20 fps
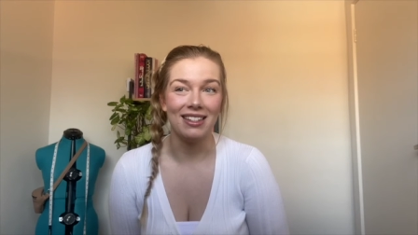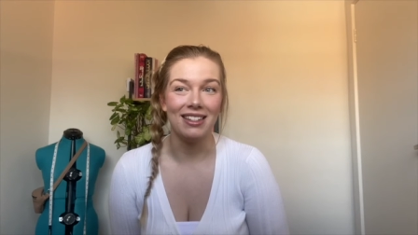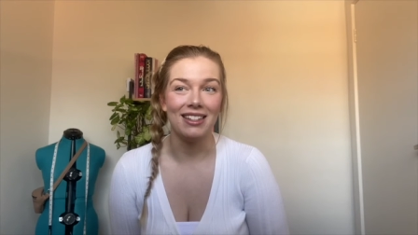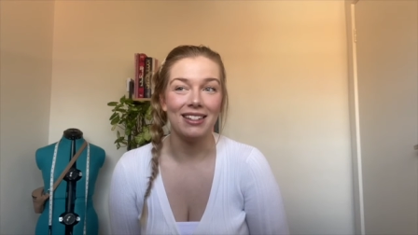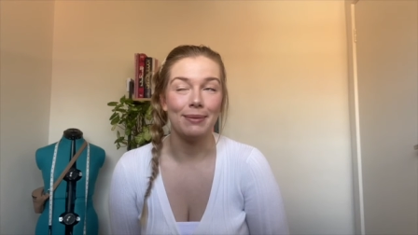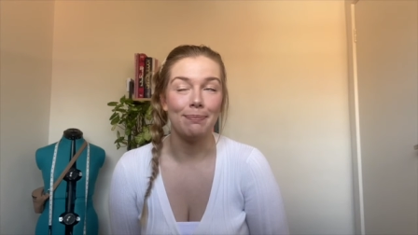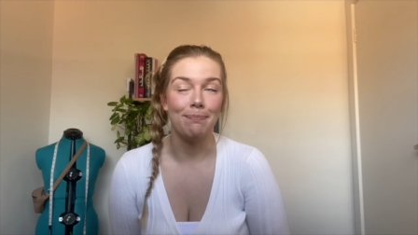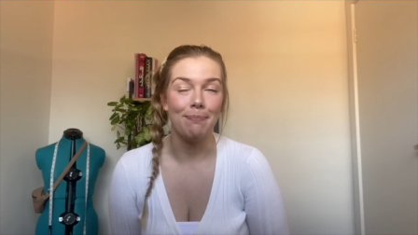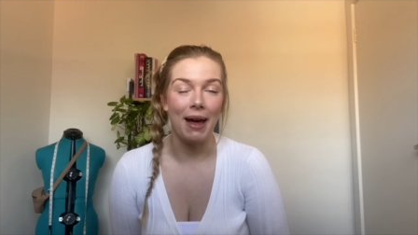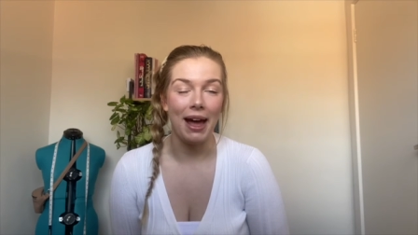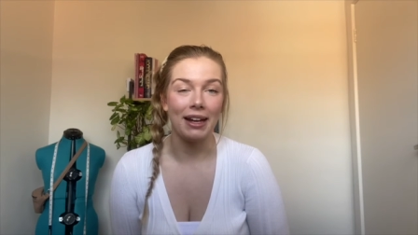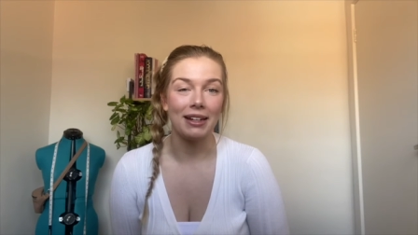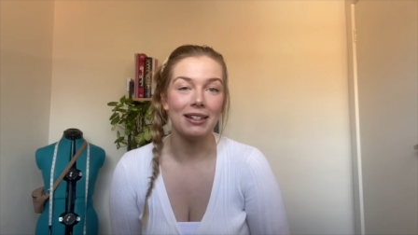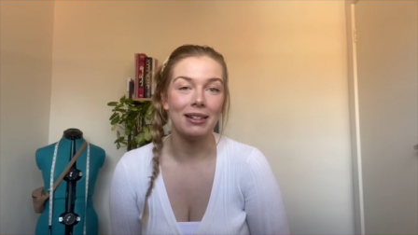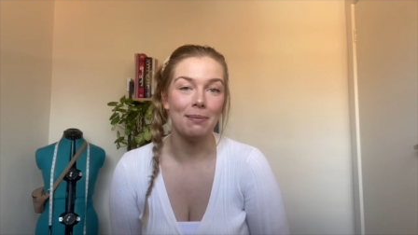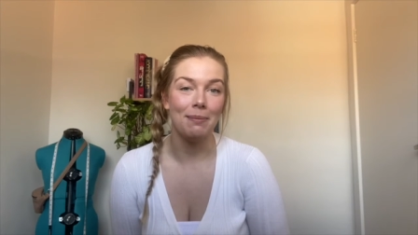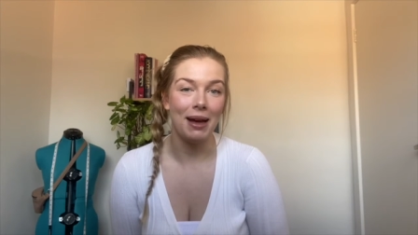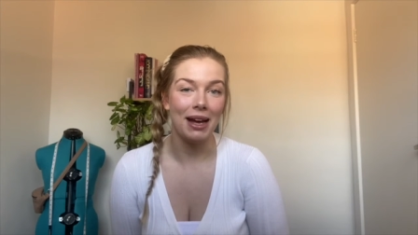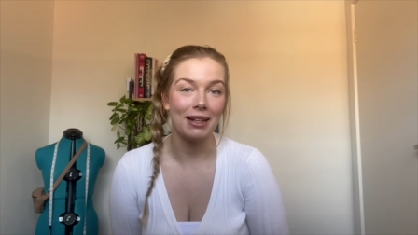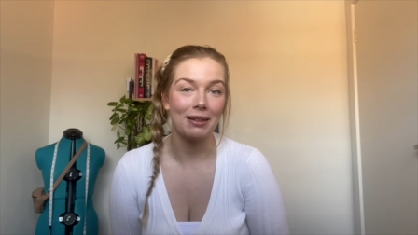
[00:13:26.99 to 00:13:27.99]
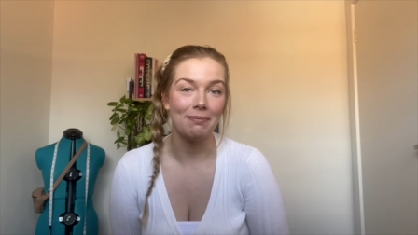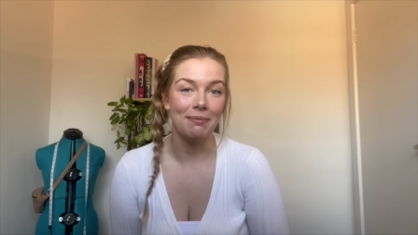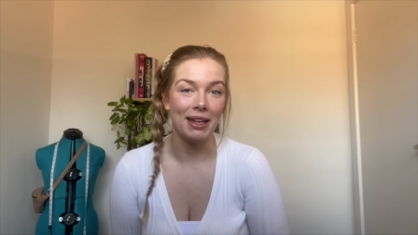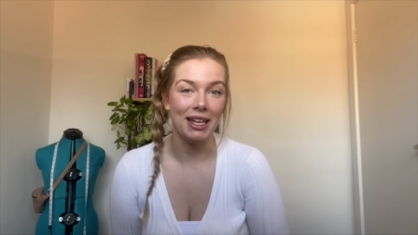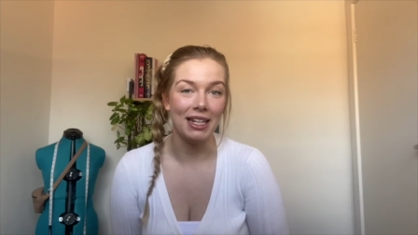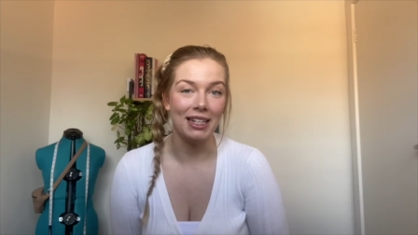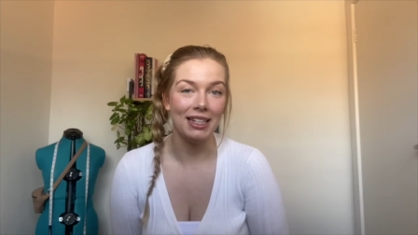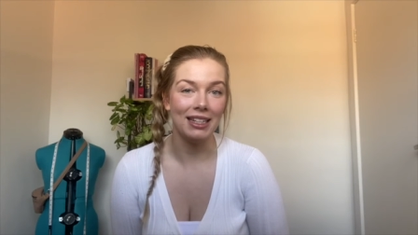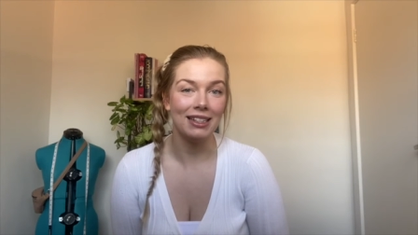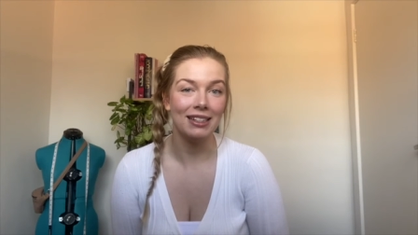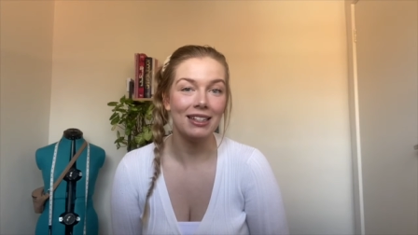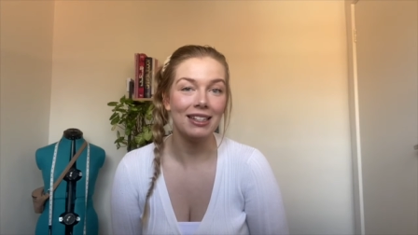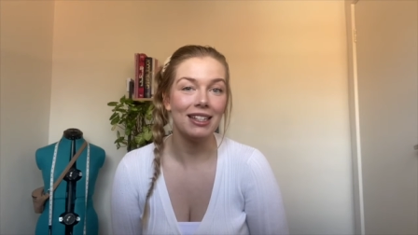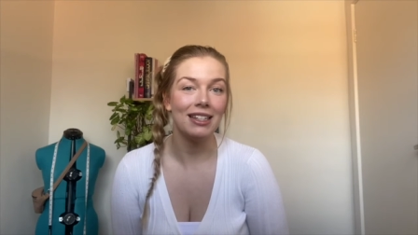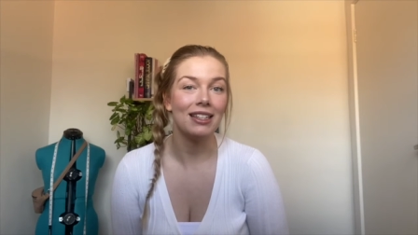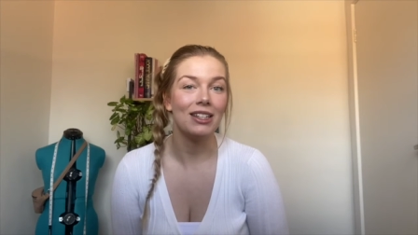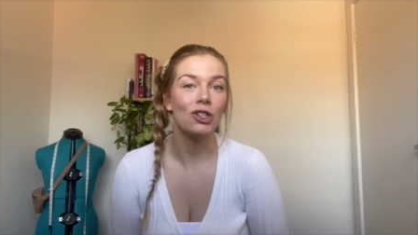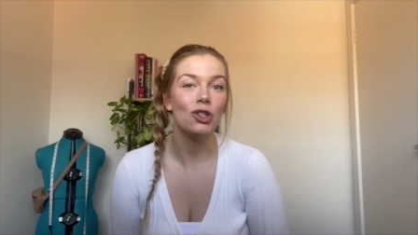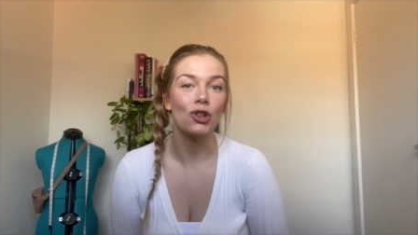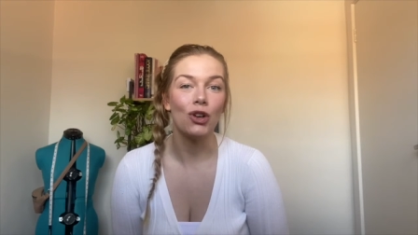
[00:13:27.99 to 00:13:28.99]
just back-to-back meetings and
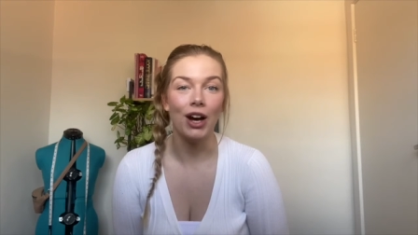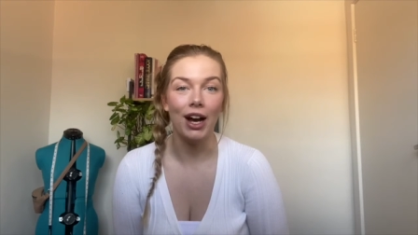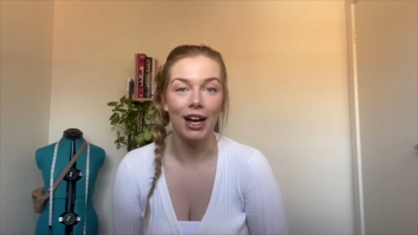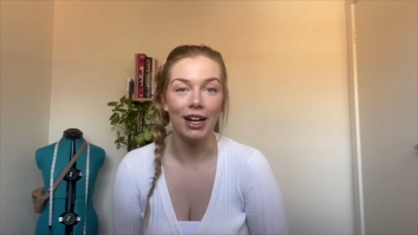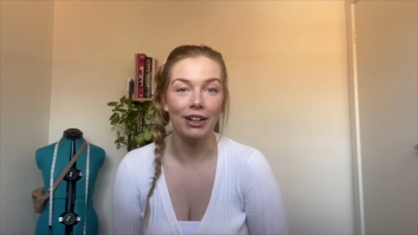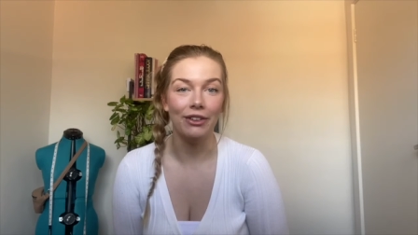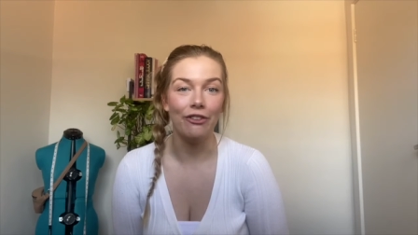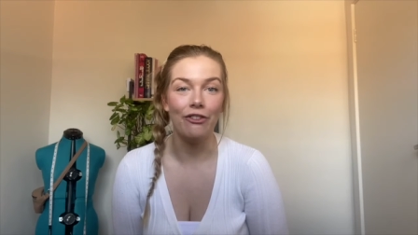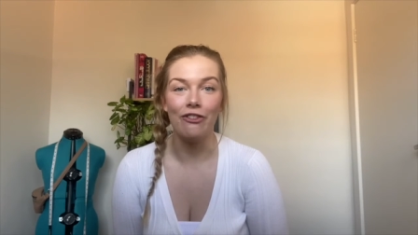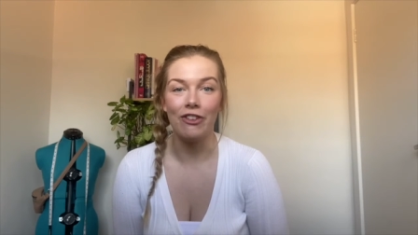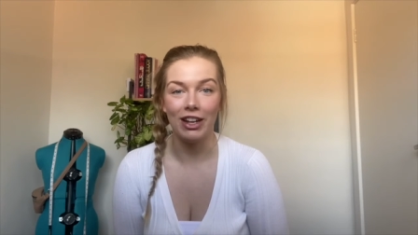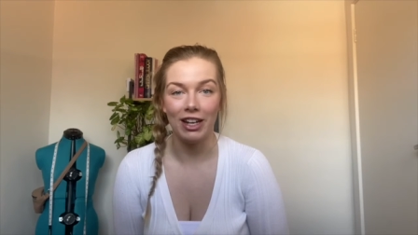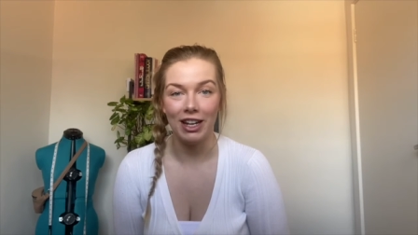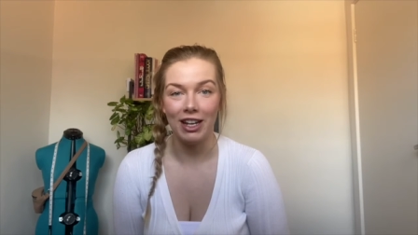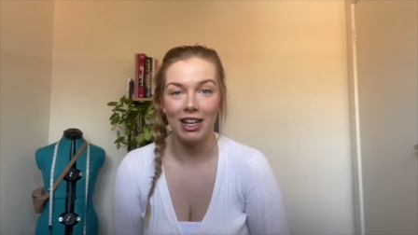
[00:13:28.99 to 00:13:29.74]
then trying to fit